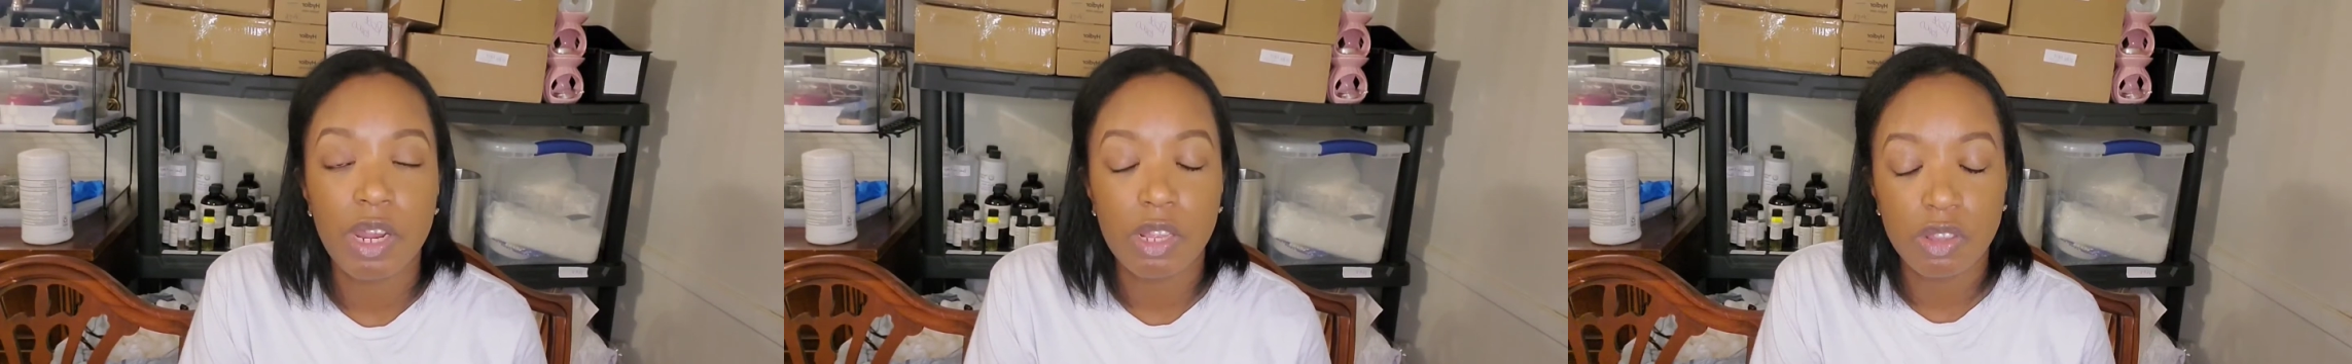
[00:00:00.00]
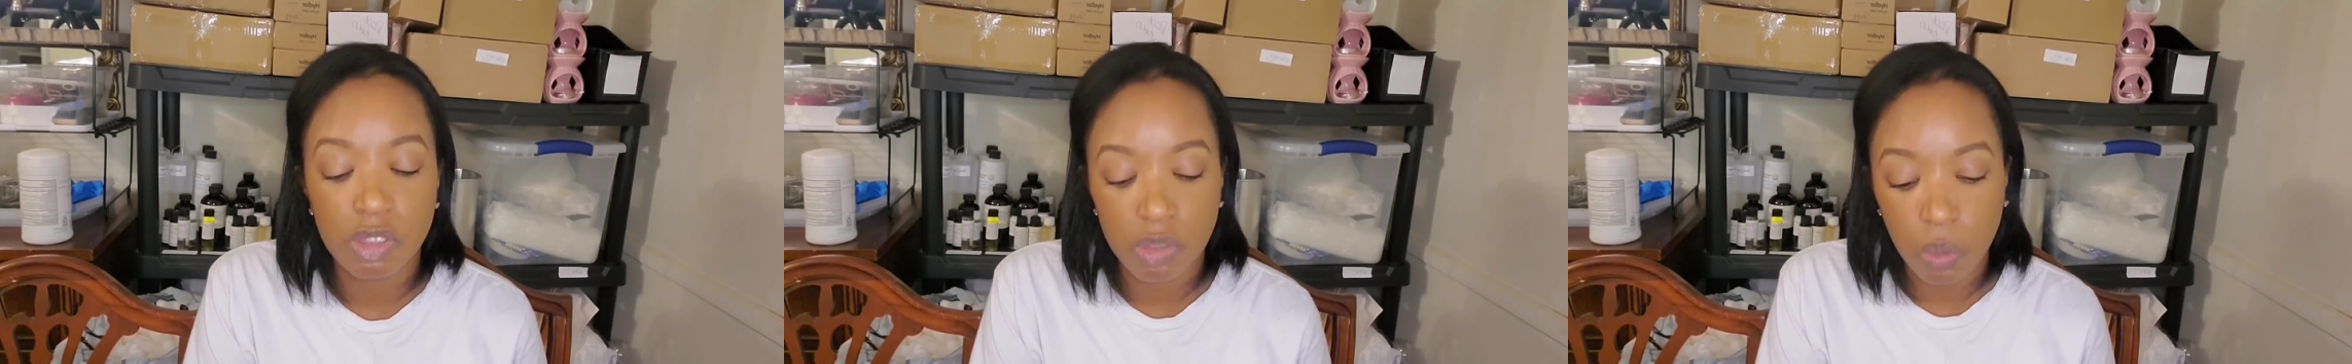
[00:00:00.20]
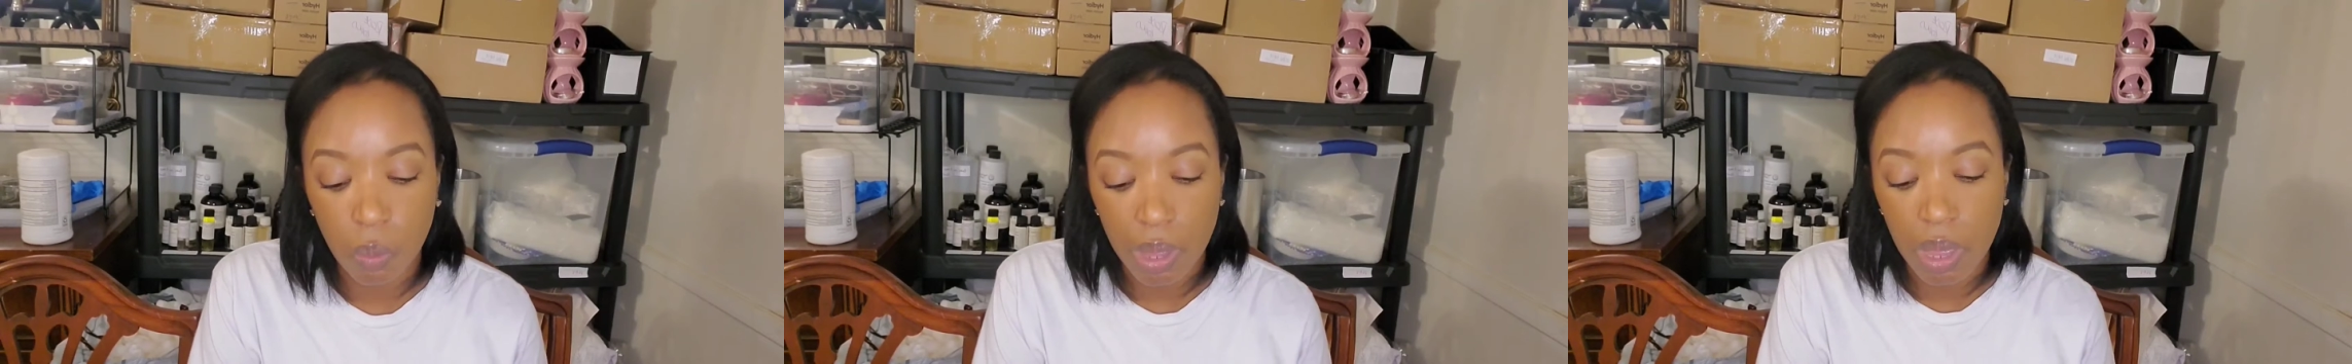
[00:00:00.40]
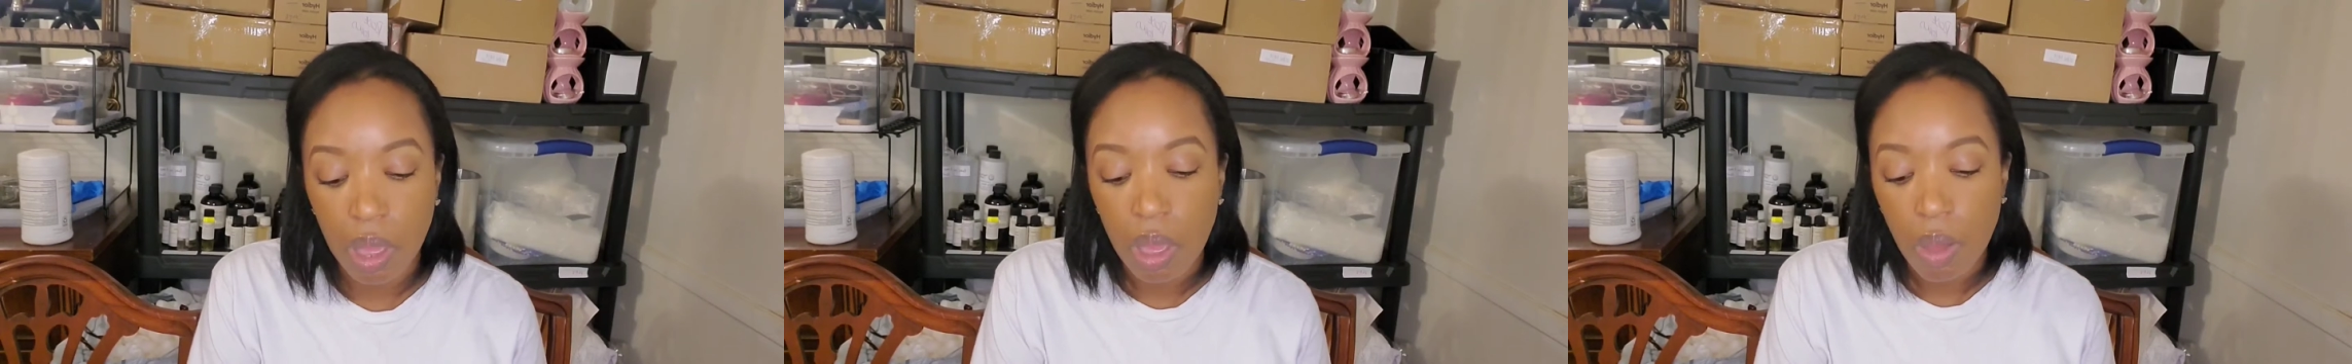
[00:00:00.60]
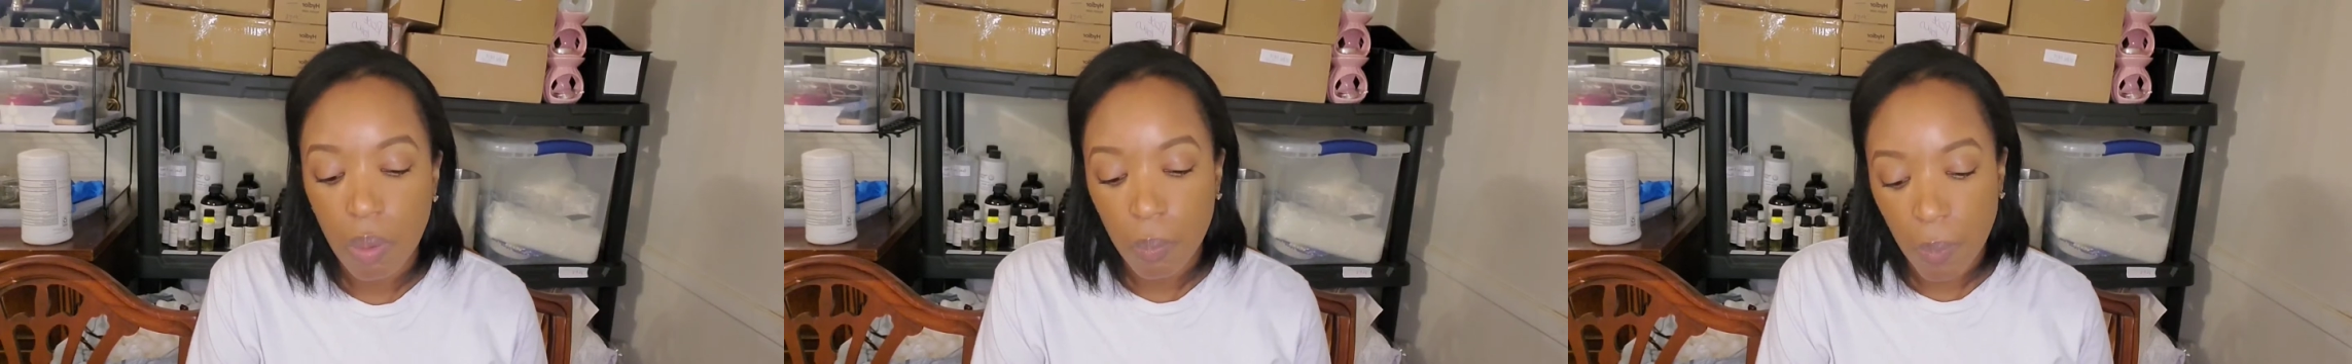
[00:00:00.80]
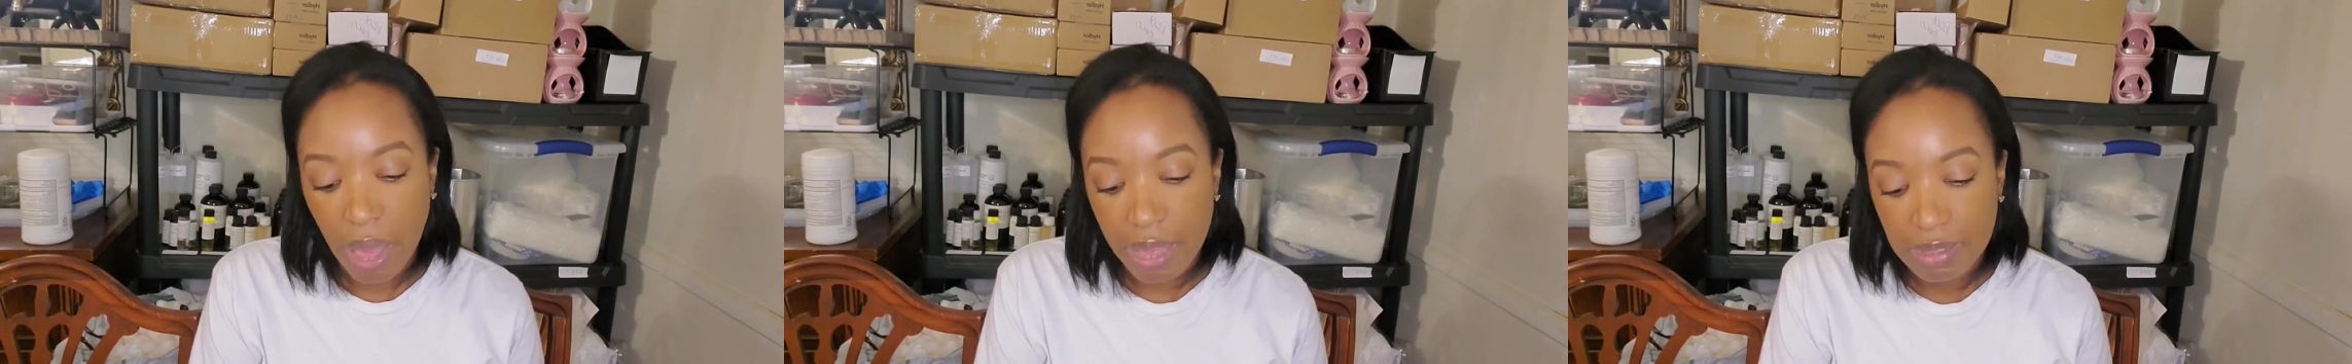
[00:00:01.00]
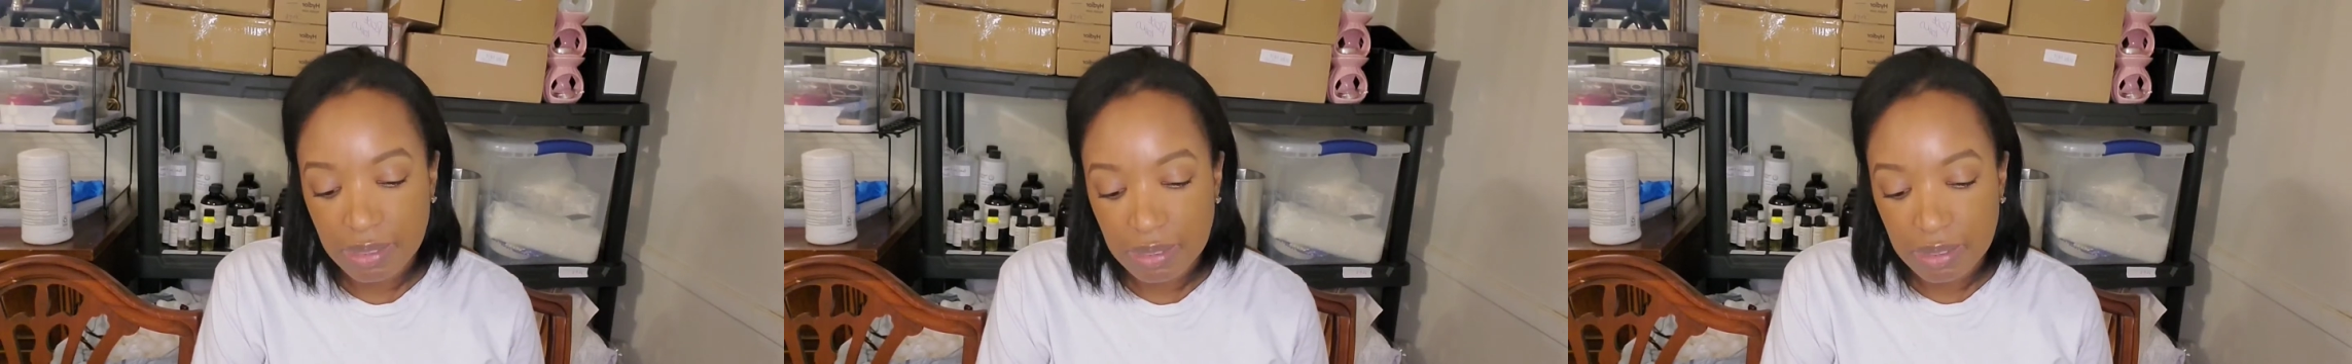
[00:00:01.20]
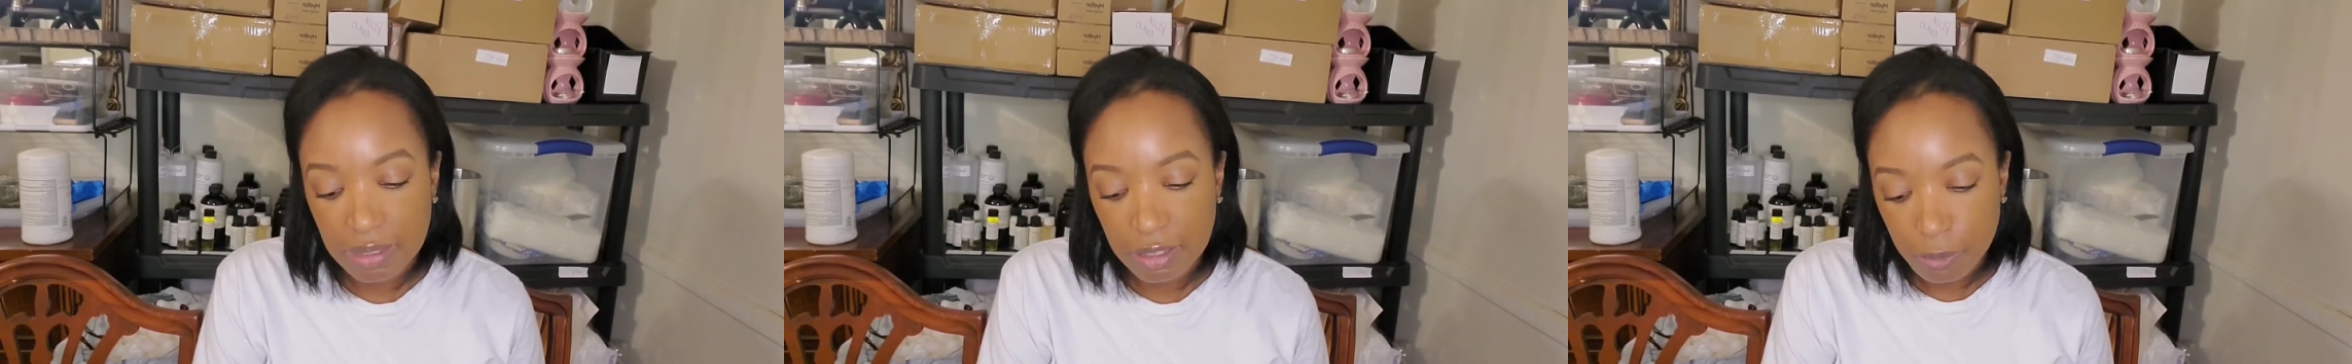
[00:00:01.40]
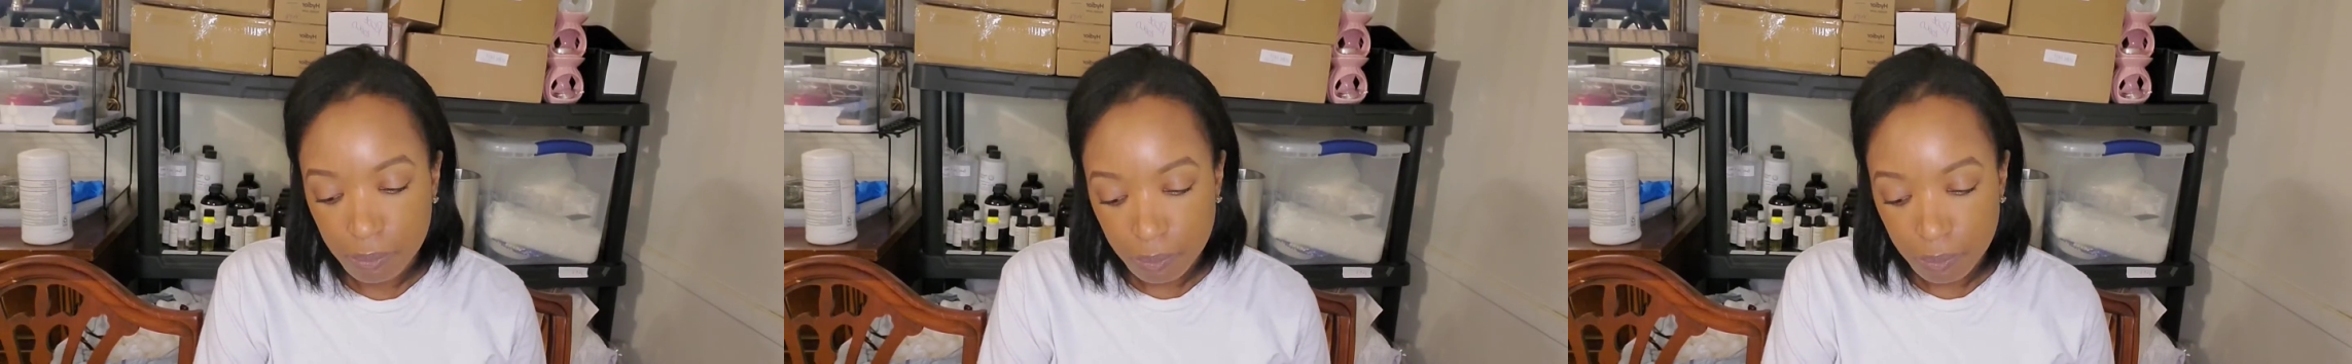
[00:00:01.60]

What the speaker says: and soy waxes.